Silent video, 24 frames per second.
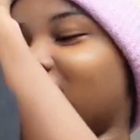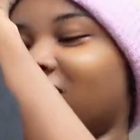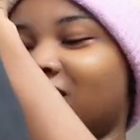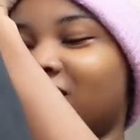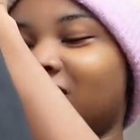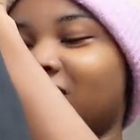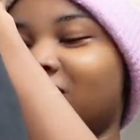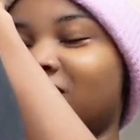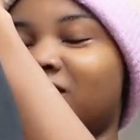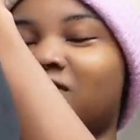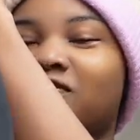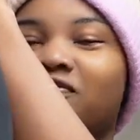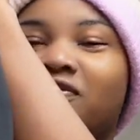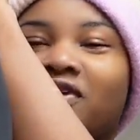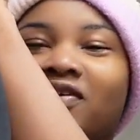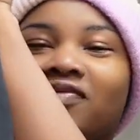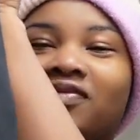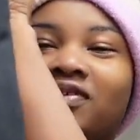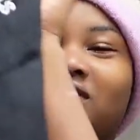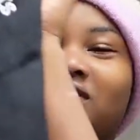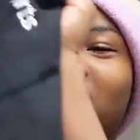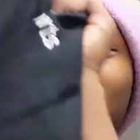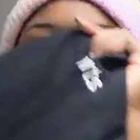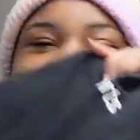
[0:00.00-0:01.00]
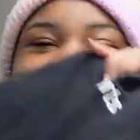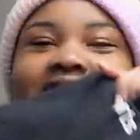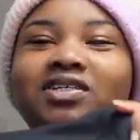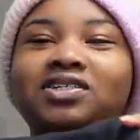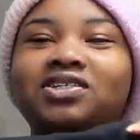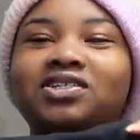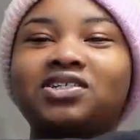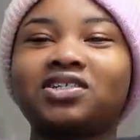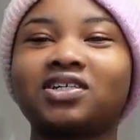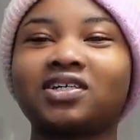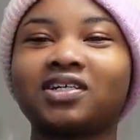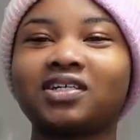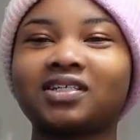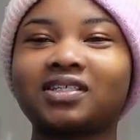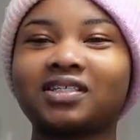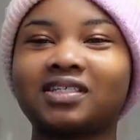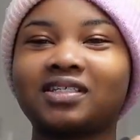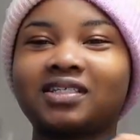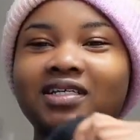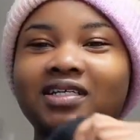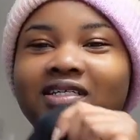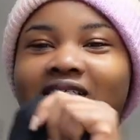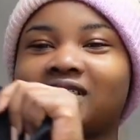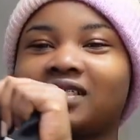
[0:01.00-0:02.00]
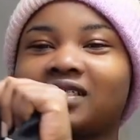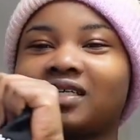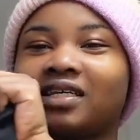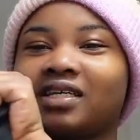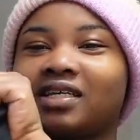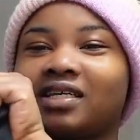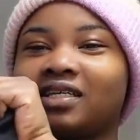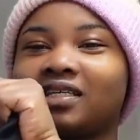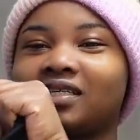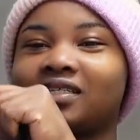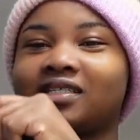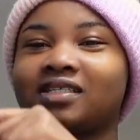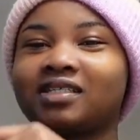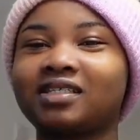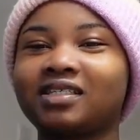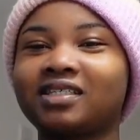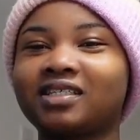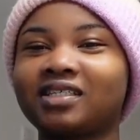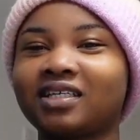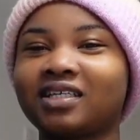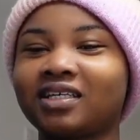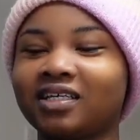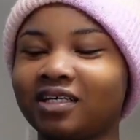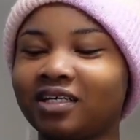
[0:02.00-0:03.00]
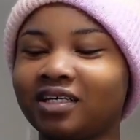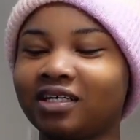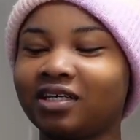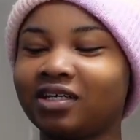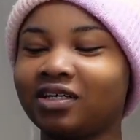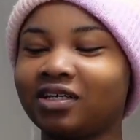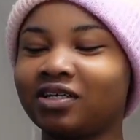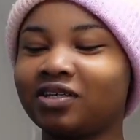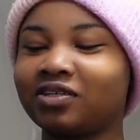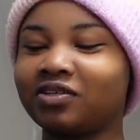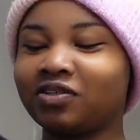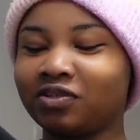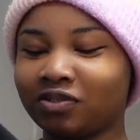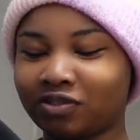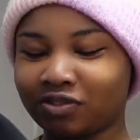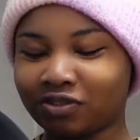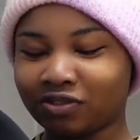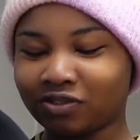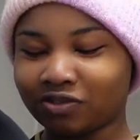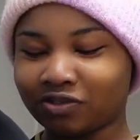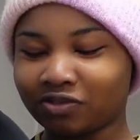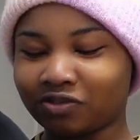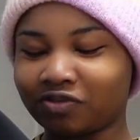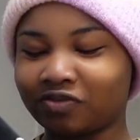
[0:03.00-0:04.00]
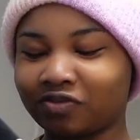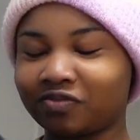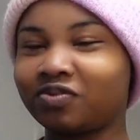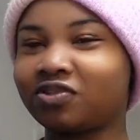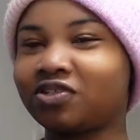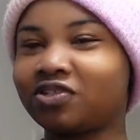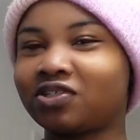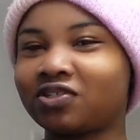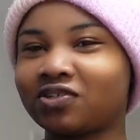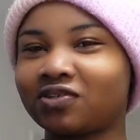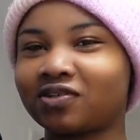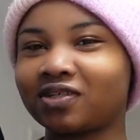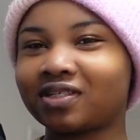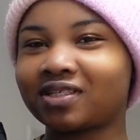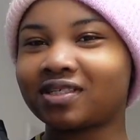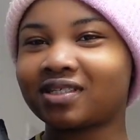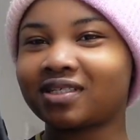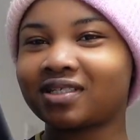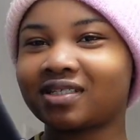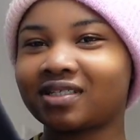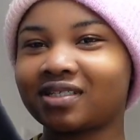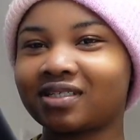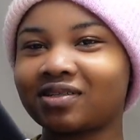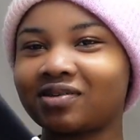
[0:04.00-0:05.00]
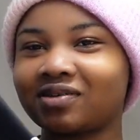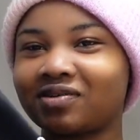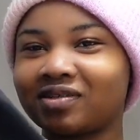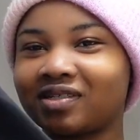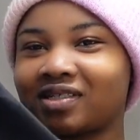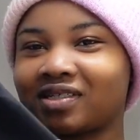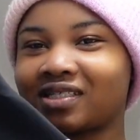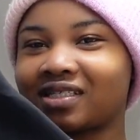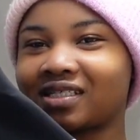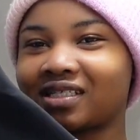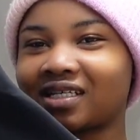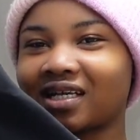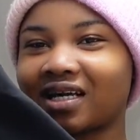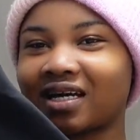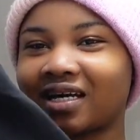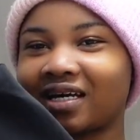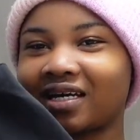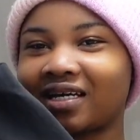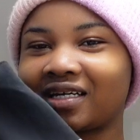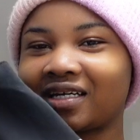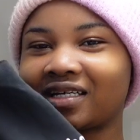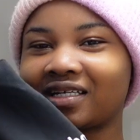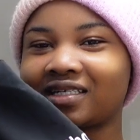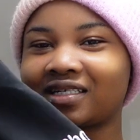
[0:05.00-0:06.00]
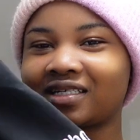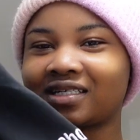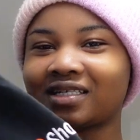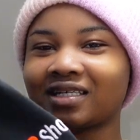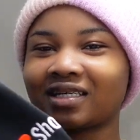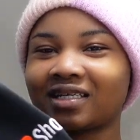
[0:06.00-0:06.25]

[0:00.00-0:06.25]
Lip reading: So we have this sweatshirt that says YouTube shorts on the side.